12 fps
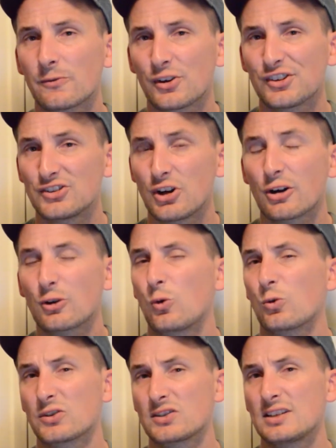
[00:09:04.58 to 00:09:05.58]
for a dark
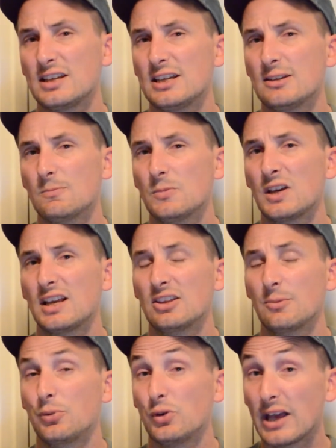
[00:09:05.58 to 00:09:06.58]
horse team in
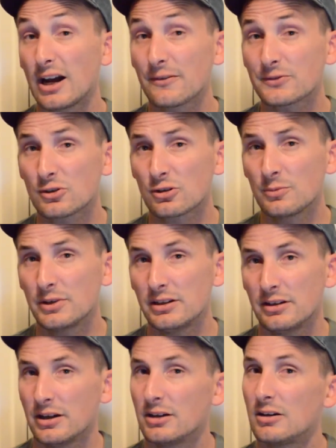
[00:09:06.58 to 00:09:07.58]
the playoff tournament,
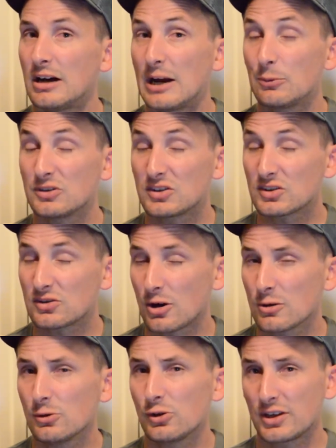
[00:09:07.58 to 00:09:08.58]
I would
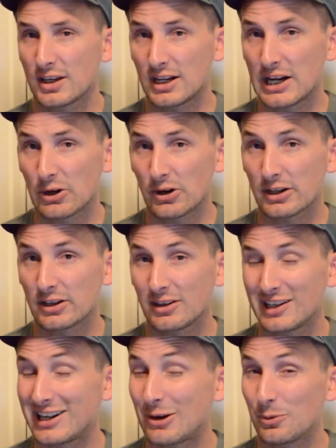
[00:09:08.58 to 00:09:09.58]
start looking at Eric,
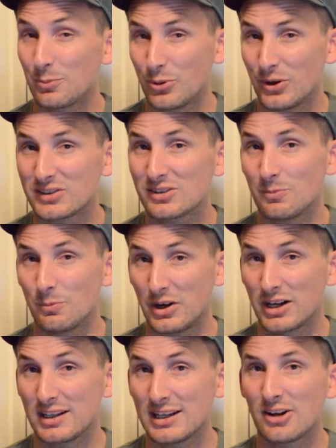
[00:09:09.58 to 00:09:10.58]
and I would put some
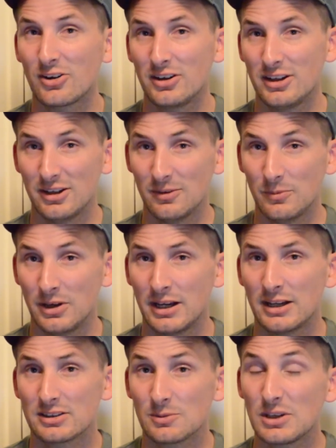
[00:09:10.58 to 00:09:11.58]
money down on him
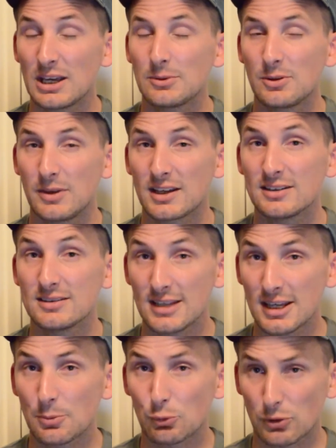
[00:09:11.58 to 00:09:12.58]
to be able to make a deep